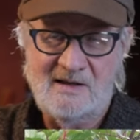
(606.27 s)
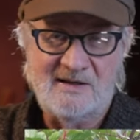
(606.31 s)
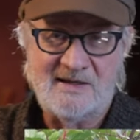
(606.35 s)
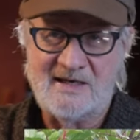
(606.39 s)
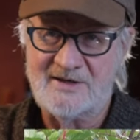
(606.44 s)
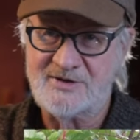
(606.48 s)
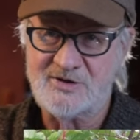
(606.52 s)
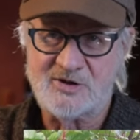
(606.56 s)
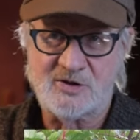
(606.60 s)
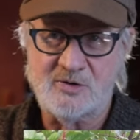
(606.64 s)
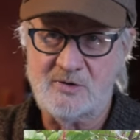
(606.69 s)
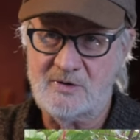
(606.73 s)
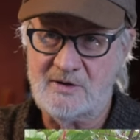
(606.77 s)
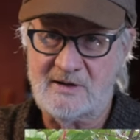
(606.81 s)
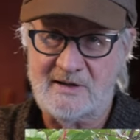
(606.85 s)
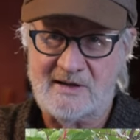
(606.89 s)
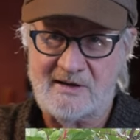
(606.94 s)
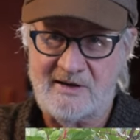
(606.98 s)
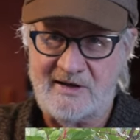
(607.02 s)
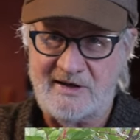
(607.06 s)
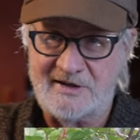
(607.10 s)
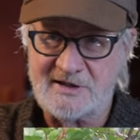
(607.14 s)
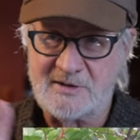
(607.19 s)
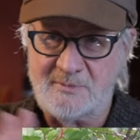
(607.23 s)
That
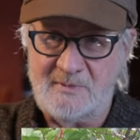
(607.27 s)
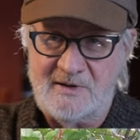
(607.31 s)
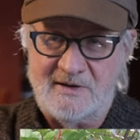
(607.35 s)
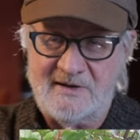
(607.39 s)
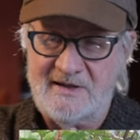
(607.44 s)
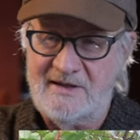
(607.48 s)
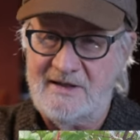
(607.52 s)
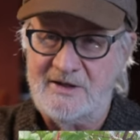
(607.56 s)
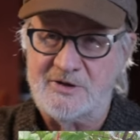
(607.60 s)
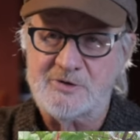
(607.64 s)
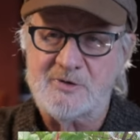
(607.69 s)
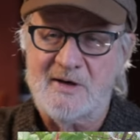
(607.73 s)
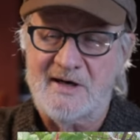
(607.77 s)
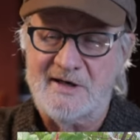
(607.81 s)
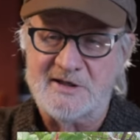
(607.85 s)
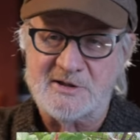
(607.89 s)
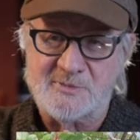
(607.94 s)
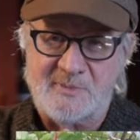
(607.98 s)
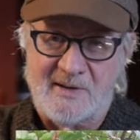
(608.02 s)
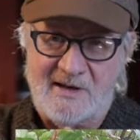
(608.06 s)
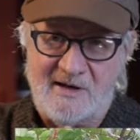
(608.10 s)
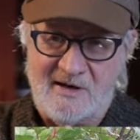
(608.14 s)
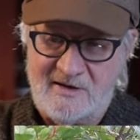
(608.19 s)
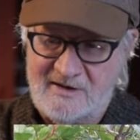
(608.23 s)
scutellaria hits Molinia
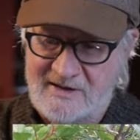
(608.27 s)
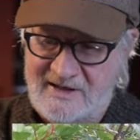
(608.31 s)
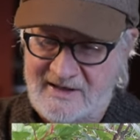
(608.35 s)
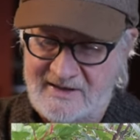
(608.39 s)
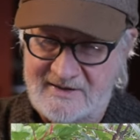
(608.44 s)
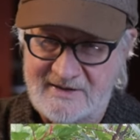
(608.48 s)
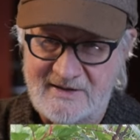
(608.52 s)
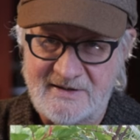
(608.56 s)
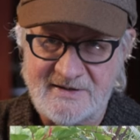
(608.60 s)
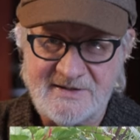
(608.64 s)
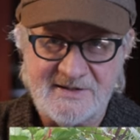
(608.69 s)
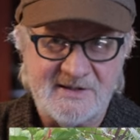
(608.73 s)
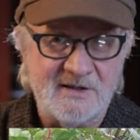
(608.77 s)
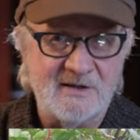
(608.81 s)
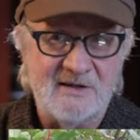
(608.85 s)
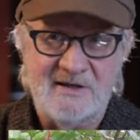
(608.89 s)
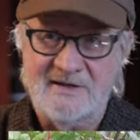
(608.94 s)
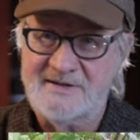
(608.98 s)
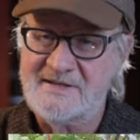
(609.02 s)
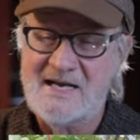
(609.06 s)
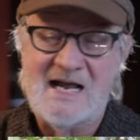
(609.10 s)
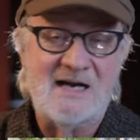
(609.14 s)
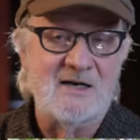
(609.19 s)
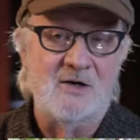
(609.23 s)
Transparent like this.
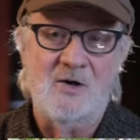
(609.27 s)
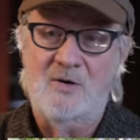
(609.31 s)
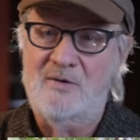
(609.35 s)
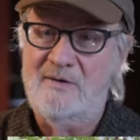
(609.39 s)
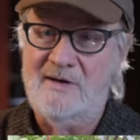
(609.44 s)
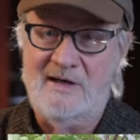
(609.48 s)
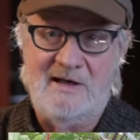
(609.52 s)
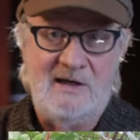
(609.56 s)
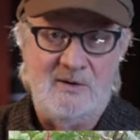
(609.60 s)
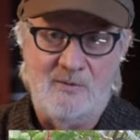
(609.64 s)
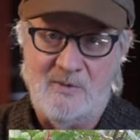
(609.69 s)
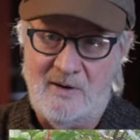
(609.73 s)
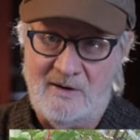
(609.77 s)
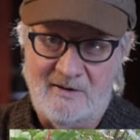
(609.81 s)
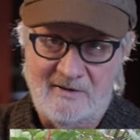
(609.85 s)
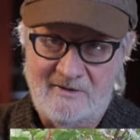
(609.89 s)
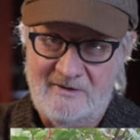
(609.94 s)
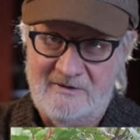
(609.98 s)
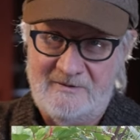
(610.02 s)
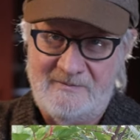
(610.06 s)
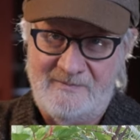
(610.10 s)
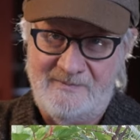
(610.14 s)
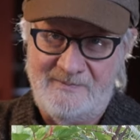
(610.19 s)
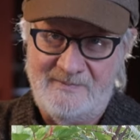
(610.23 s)
It's not going anywhere
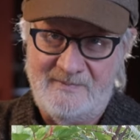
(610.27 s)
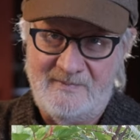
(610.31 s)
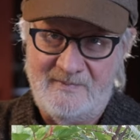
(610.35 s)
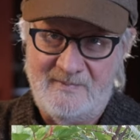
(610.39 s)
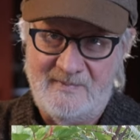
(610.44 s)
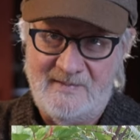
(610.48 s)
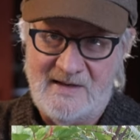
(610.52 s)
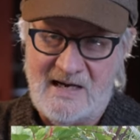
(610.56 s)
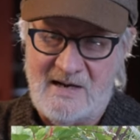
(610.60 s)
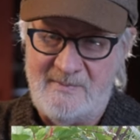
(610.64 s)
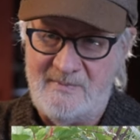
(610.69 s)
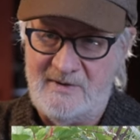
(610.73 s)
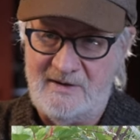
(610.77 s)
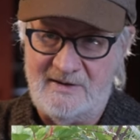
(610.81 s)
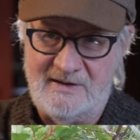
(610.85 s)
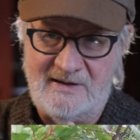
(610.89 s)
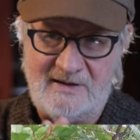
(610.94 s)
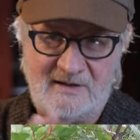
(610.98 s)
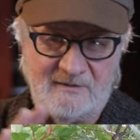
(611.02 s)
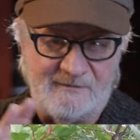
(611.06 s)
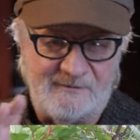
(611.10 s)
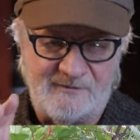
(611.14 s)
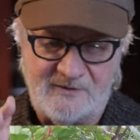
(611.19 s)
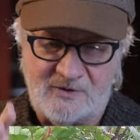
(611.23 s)
that
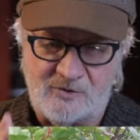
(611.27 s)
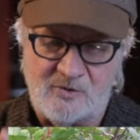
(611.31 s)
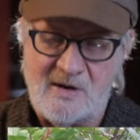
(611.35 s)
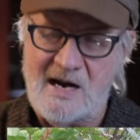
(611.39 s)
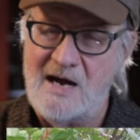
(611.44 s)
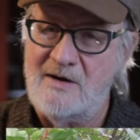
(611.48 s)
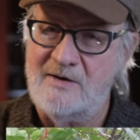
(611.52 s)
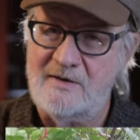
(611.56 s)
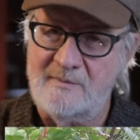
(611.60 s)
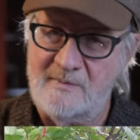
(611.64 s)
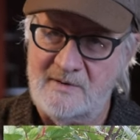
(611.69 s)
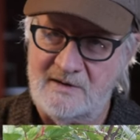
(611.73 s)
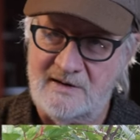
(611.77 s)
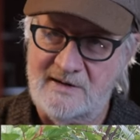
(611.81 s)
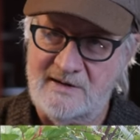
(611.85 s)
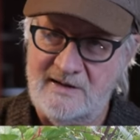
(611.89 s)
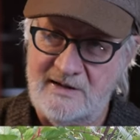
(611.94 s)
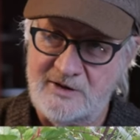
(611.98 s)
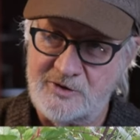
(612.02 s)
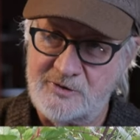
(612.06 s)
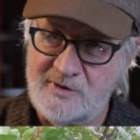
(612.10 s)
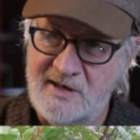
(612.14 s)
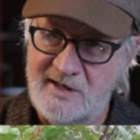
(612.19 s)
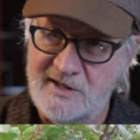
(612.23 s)
molinia crown of
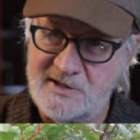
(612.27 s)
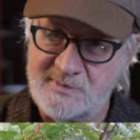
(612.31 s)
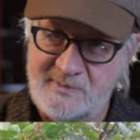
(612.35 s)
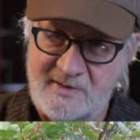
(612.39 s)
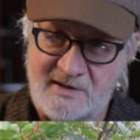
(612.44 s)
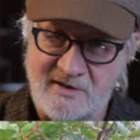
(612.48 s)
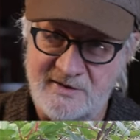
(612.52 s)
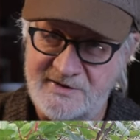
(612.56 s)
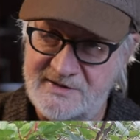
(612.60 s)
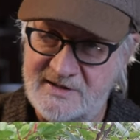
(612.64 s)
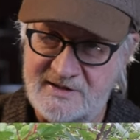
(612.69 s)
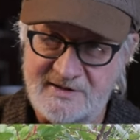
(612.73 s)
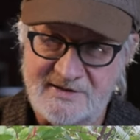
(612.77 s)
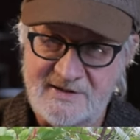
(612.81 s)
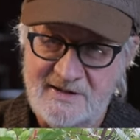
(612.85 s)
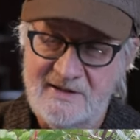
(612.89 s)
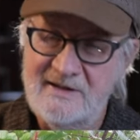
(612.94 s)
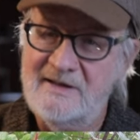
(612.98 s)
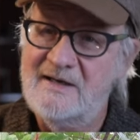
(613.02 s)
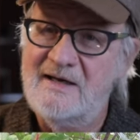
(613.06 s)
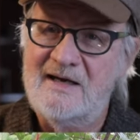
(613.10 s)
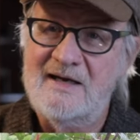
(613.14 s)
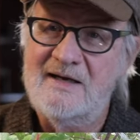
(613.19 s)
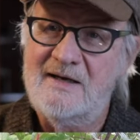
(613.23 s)
molinia transparent says,
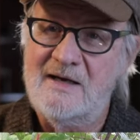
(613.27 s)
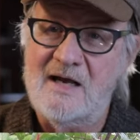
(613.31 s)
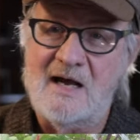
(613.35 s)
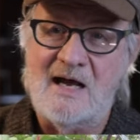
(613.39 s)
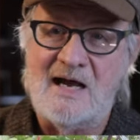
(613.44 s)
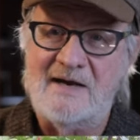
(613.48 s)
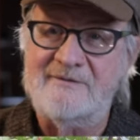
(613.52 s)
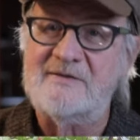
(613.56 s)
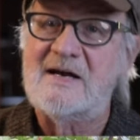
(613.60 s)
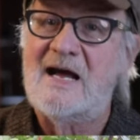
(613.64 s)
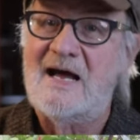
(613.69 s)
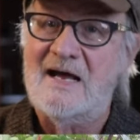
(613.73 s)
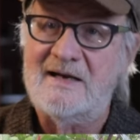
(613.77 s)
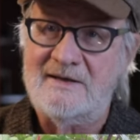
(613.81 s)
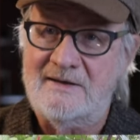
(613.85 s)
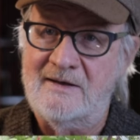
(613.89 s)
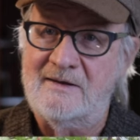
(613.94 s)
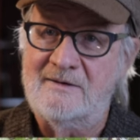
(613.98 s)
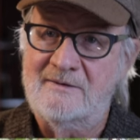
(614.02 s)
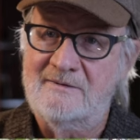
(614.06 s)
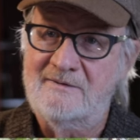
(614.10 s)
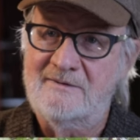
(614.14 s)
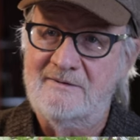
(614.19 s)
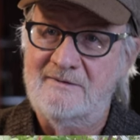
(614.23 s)
nah, I got
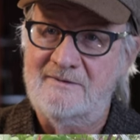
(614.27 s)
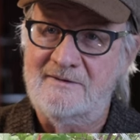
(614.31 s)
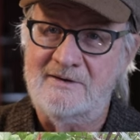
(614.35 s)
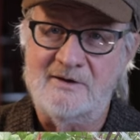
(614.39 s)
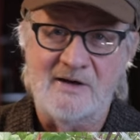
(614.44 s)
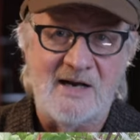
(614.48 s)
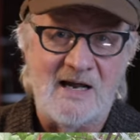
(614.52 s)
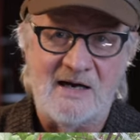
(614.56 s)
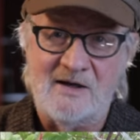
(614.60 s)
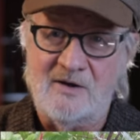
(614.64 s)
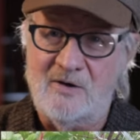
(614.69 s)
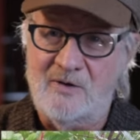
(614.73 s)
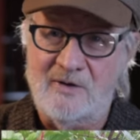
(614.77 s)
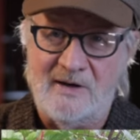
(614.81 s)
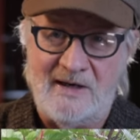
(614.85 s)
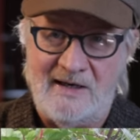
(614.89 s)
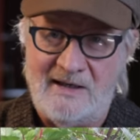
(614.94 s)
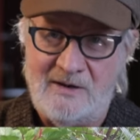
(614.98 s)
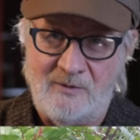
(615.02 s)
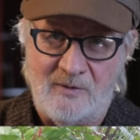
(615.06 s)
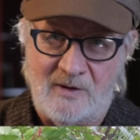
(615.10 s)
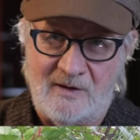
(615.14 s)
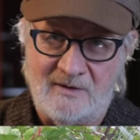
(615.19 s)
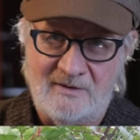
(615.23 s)
you. You're not going
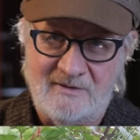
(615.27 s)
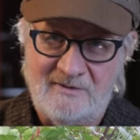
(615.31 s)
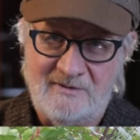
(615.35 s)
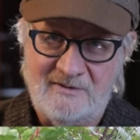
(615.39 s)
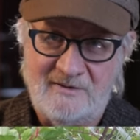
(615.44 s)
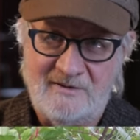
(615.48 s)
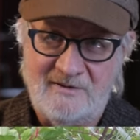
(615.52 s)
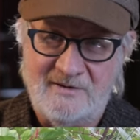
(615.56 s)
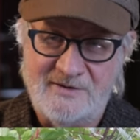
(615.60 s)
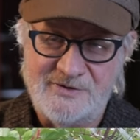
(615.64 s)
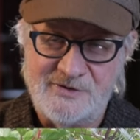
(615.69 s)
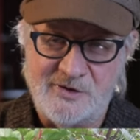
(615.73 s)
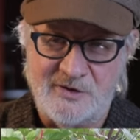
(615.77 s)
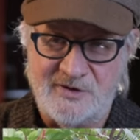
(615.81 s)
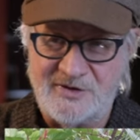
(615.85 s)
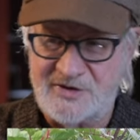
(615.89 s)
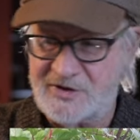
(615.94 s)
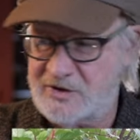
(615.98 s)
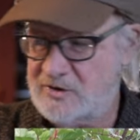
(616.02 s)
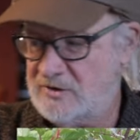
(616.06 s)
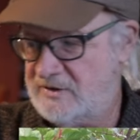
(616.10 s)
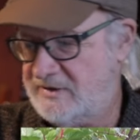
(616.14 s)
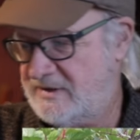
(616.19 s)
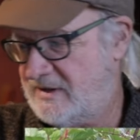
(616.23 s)
anywhere. So the
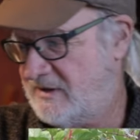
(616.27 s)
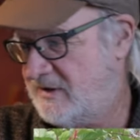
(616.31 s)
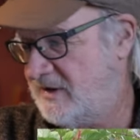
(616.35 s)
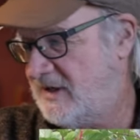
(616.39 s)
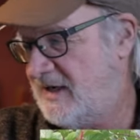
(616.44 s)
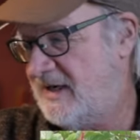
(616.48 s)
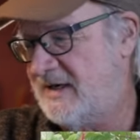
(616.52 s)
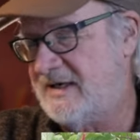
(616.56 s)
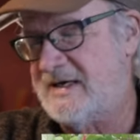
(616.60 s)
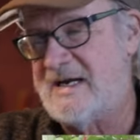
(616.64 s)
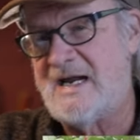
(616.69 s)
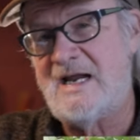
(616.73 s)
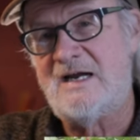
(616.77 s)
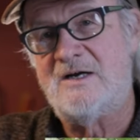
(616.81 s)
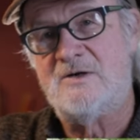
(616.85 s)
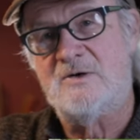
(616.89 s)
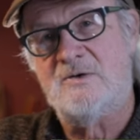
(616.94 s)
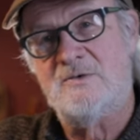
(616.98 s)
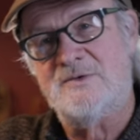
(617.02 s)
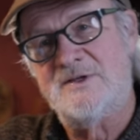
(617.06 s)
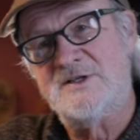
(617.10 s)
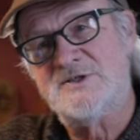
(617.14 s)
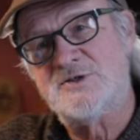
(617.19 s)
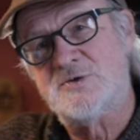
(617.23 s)
schoolyard, and it can't
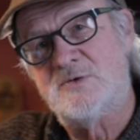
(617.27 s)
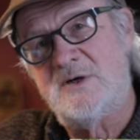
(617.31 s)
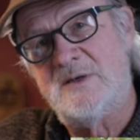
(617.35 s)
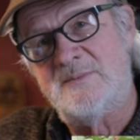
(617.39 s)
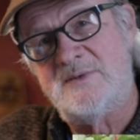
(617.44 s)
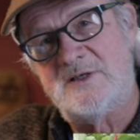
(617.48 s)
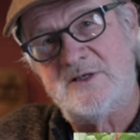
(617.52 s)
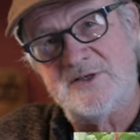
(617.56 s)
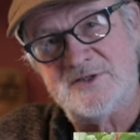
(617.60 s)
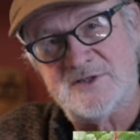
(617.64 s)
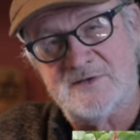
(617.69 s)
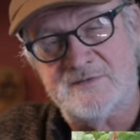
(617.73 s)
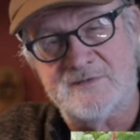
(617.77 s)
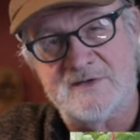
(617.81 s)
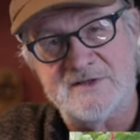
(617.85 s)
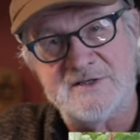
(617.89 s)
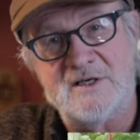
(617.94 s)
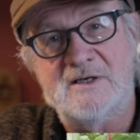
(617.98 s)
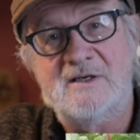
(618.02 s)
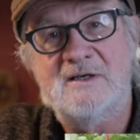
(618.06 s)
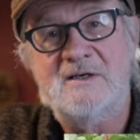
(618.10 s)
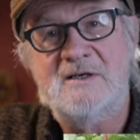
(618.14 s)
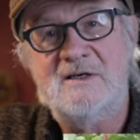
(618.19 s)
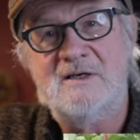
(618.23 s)
go this way because of
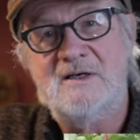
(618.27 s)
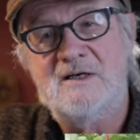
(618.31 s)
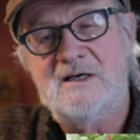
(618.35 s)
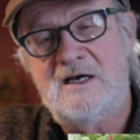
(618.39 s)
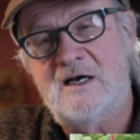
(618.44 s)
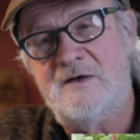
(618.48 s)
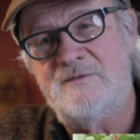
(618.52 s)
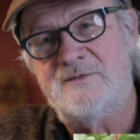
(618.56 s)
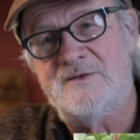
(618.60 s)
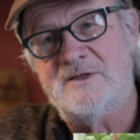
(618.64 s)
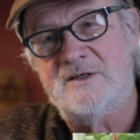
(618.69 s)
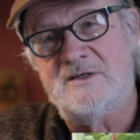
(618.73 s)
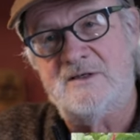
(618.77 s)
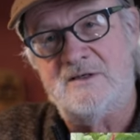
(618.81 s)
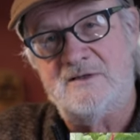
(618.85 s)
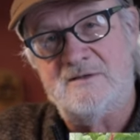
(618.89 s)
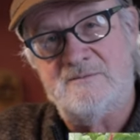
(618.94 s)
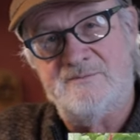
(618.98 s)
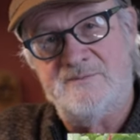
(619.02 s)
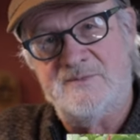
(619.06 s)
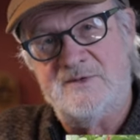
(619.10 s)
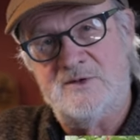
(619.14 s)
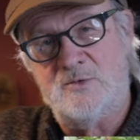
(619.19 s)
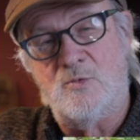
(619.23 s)
the, of
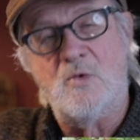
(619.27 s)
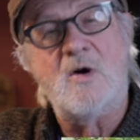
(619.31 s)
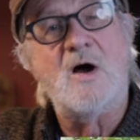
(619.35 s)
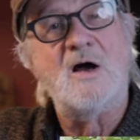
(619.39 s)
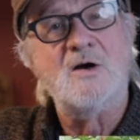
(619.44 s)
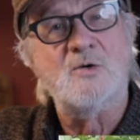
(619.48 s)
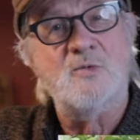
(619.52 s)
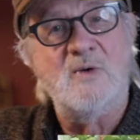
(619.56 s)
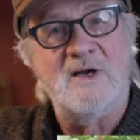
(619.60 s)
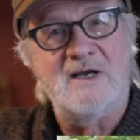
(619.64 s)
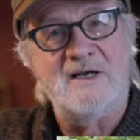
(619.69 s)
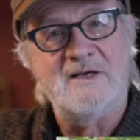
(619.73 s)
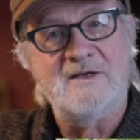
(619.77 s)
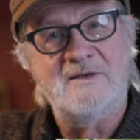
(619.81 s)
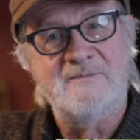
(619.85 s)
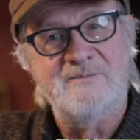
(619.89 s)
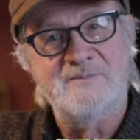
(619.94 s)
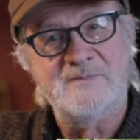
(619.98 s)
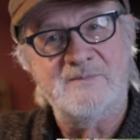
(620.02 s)
the, the walkway.